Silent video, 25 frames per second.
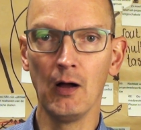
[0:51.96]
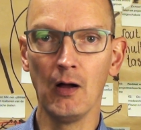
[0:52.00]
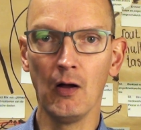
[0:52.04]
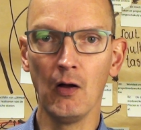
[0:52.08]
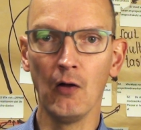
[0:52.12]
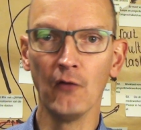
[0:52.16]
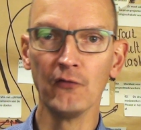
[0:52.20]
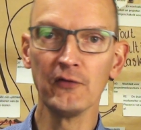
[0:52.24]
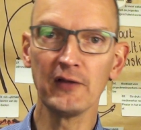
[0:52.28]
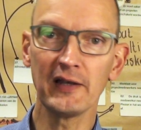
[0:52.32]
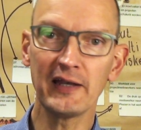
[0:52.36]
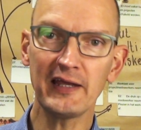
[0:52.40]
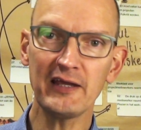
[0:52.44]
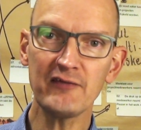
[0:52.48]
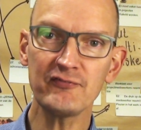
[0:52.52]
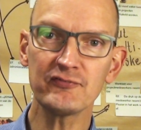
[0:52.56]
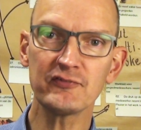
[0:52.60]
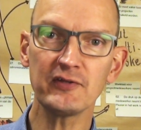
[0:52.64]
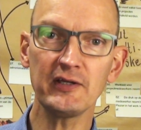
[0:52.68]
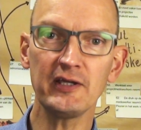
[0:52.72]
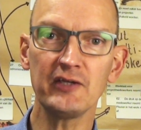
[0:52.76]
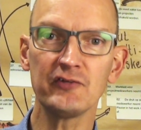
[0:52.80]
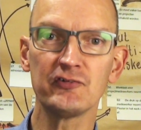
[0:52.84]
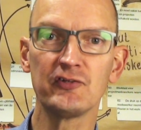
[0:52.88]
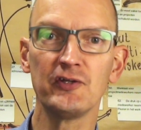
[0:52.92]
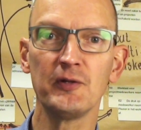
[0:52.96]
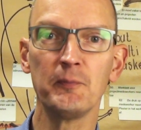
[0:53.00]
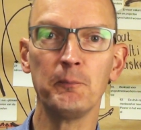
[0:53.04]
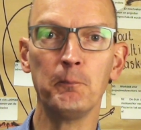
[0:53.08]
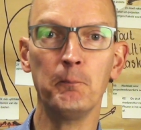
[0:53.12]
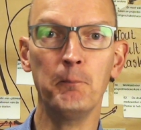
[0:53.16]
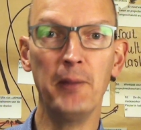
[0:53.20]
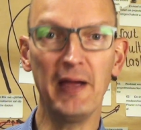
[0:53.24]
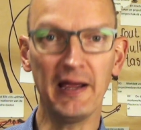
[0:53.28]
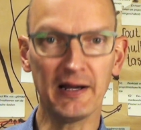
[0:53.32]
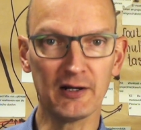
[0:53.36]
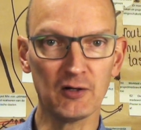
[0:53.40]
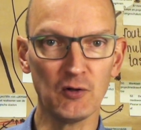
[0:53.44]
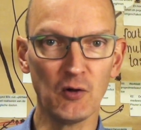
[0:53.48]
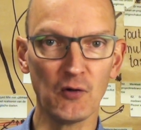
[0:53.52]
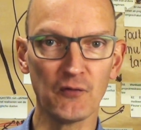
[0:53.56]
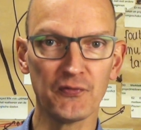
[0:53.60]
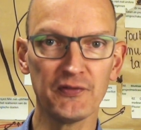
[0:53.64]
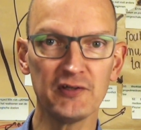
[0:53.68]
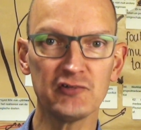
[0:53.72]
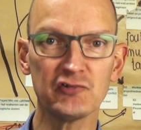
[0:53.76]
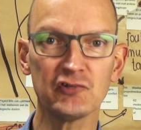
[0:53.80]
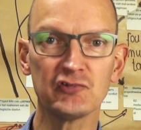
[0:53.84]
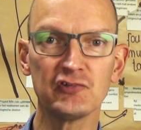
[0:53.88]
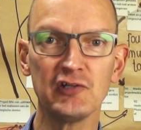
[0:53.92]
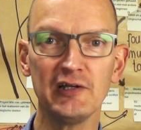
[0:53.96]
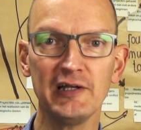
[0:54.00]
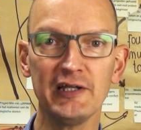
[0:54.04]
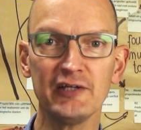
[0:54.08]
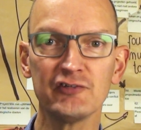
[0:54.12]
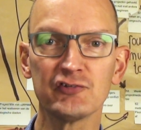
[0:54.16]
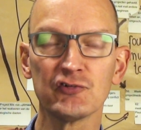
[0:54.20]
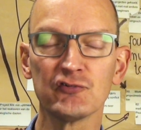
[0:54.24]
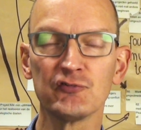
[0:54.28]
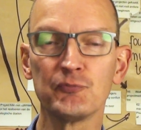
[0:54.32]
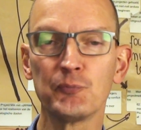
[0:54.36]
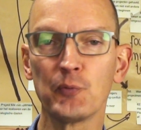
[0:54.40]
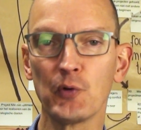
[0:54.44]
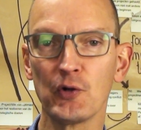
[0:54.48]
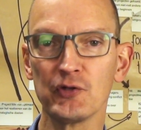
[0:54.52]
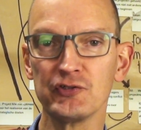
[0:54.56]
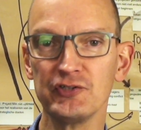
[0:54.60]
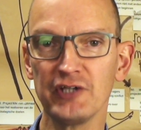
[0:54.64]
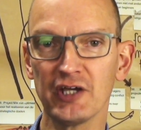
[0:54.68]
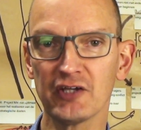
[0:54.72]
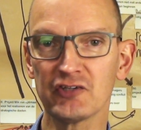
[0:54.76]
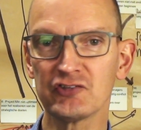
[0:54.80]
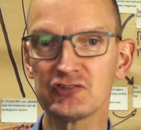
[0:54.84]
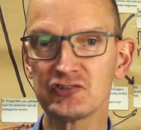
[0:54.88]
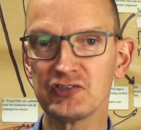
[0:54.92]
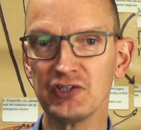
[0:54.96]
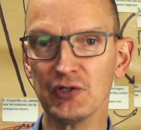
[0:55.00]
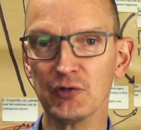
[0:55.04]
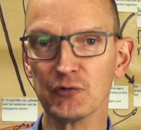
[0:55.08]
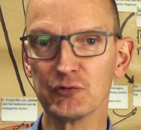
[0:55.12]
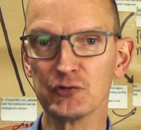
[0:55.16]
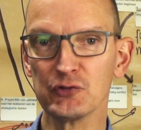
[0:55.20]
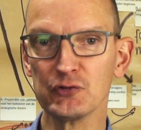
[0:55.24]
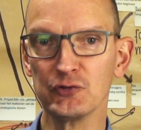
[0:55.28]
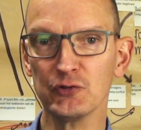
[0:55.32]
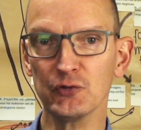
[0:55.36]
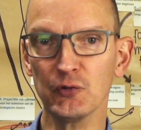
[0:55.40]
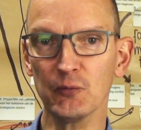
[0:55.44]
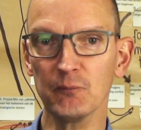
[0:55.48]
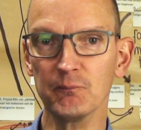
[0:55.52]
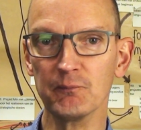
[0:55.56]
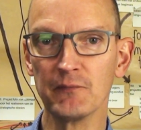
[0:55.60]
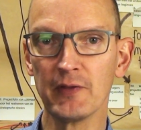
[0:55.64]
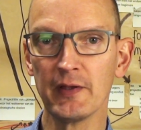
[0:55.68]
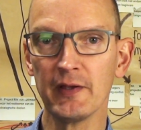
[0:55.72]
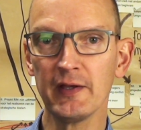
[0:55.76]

On the left is the backlog. This is the list of projects still to do.